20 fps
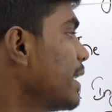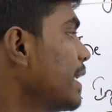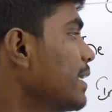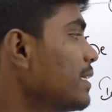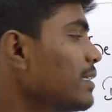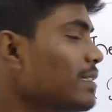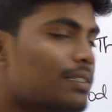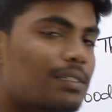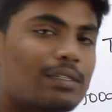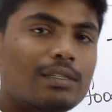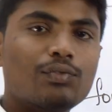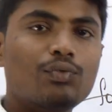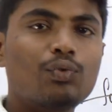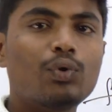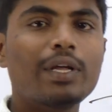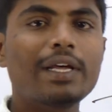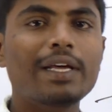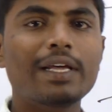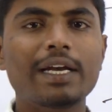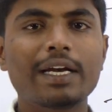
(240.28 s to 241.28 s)
these
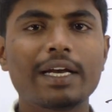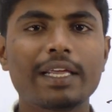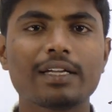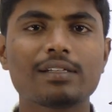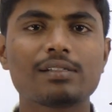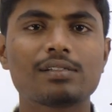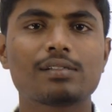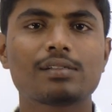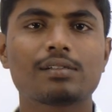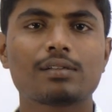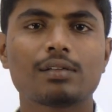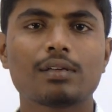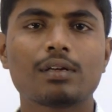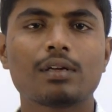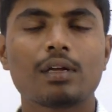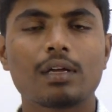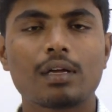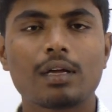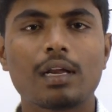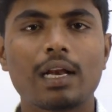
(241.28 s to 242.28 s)
food ingredients?
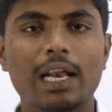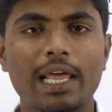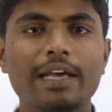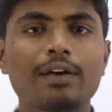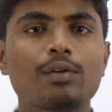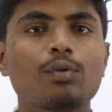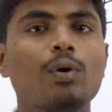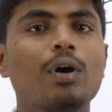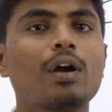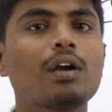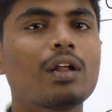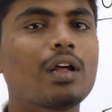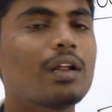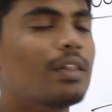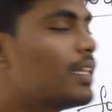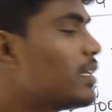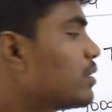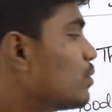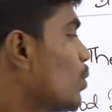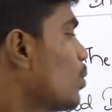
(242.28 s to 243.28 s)
Like what
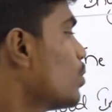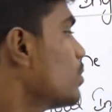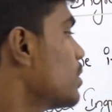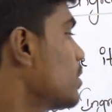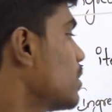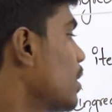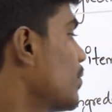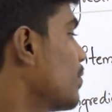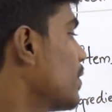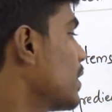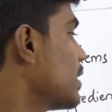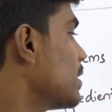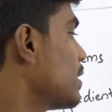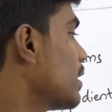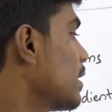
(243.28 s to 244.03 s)
are the sources of these